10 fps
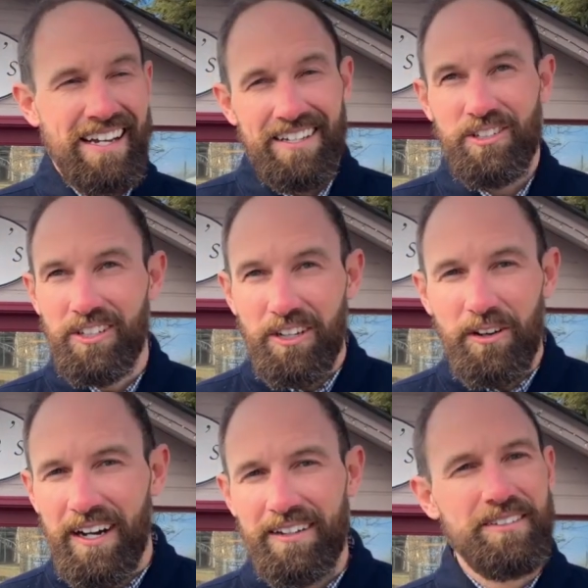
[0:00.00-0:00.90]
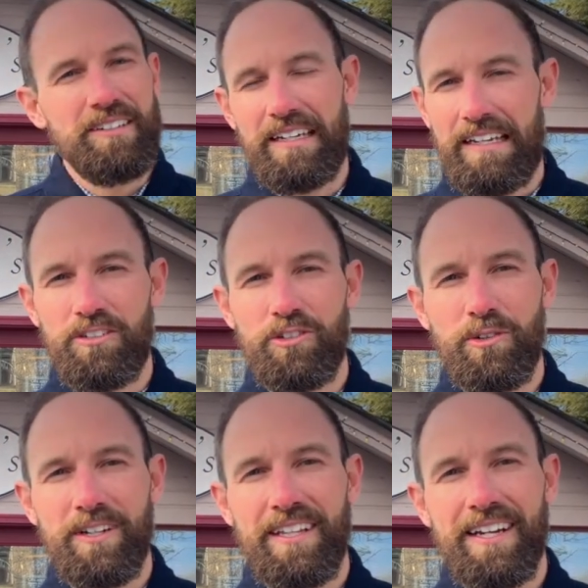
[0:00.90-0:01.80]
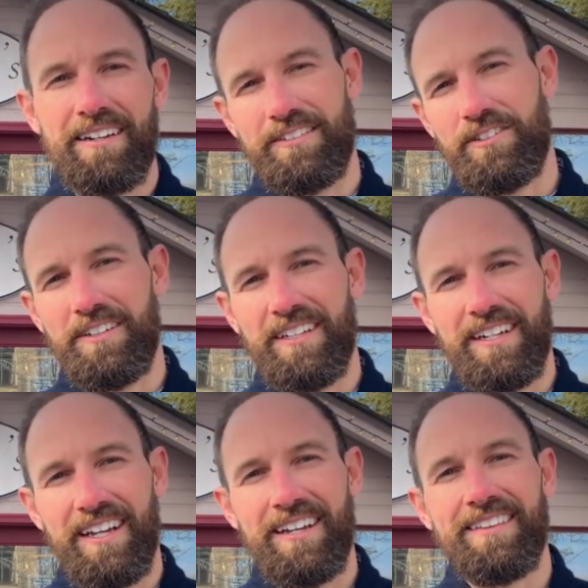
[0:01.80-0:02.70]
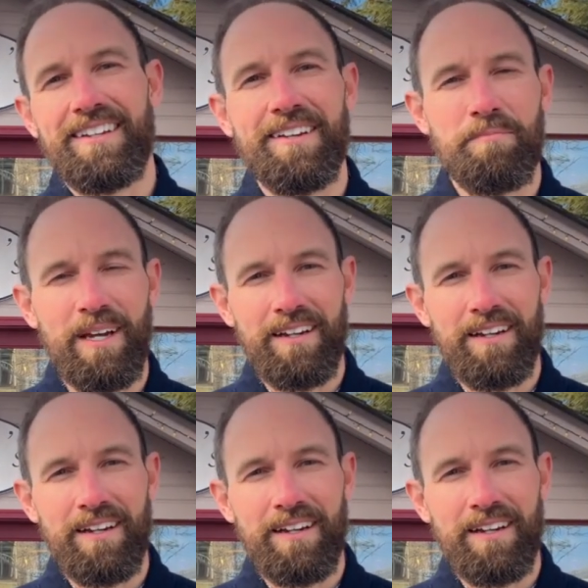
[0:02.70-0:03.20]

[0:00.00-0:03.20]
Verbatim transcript: So you go out, enjoy that during the day, and then come back